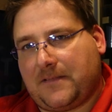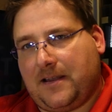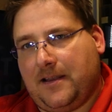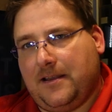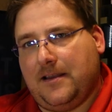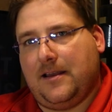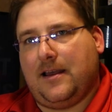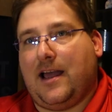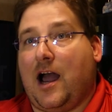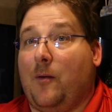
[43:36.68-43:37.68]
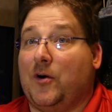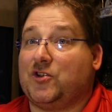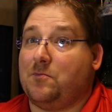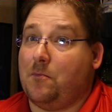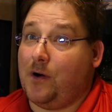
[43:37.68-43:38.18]
Okay? How much
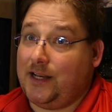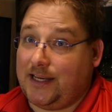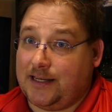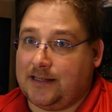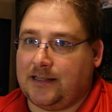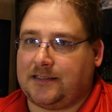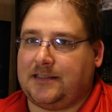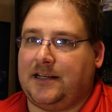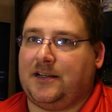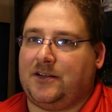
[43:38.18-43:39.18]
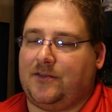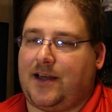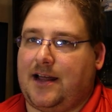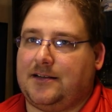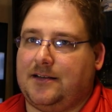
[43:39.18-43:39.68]
money does it take to do
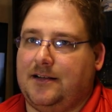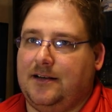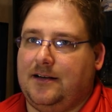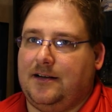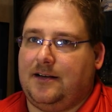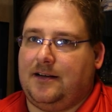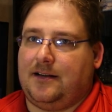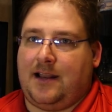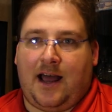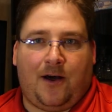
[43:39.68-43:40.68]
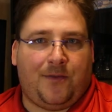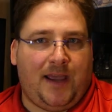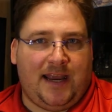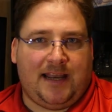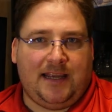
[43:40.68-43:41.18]
that? Now, the
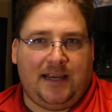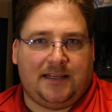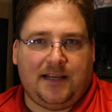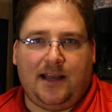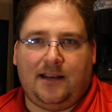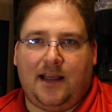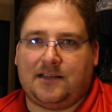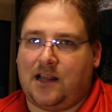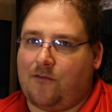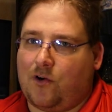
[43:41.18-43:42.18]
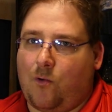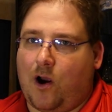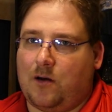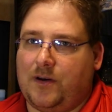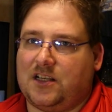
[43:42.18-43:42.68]
ANET E10 has not
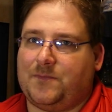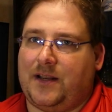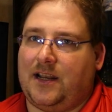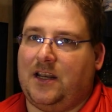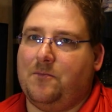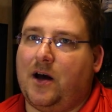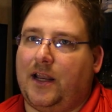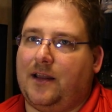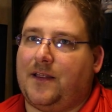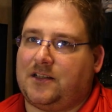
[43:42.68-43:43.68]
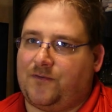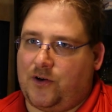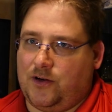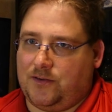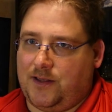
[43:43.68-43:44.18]
required me to spend any money. That's a
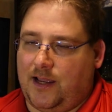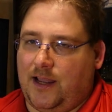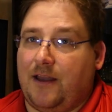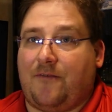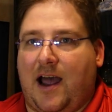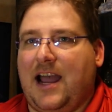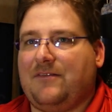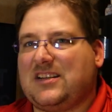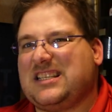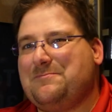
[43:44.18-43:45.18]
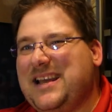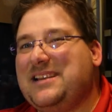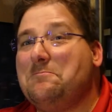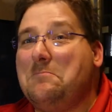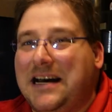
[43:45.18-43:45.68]
very good thing. If I have to spend
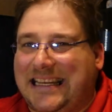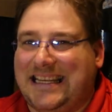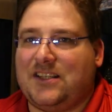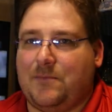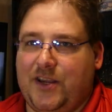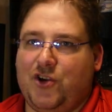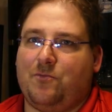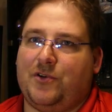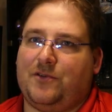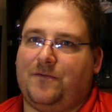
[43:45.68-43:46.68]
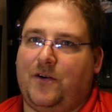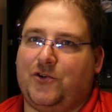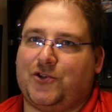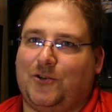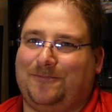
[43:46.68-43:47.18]
money to make your printer
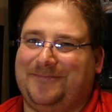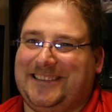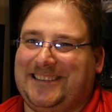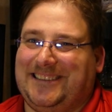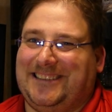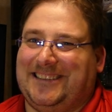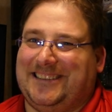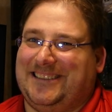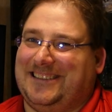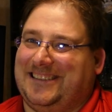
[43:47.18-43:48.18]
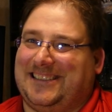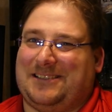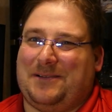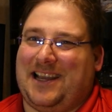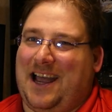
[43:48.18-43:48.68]
functional, you're not
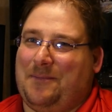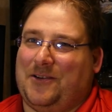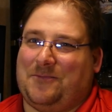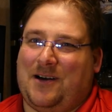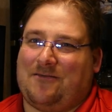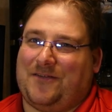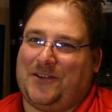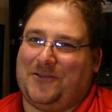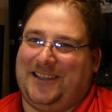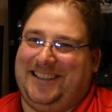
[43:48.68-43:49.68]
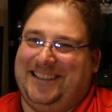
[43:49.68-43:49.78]
going to be happy with my review.